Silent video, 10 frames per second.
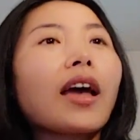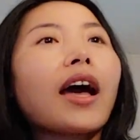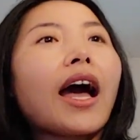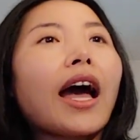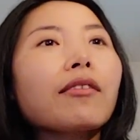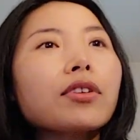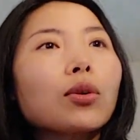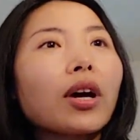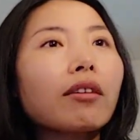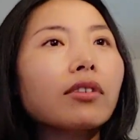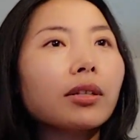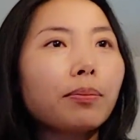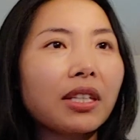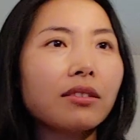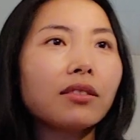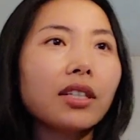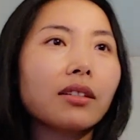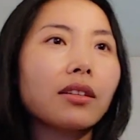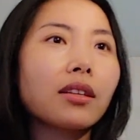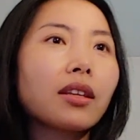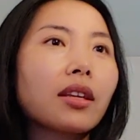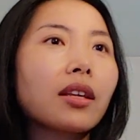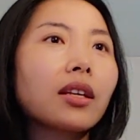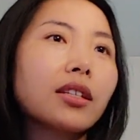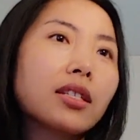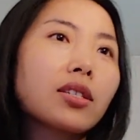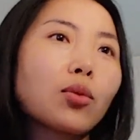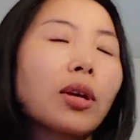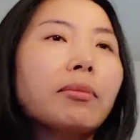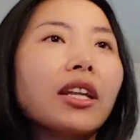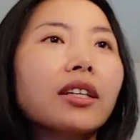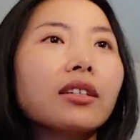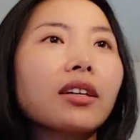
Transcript: have you ever been discriminated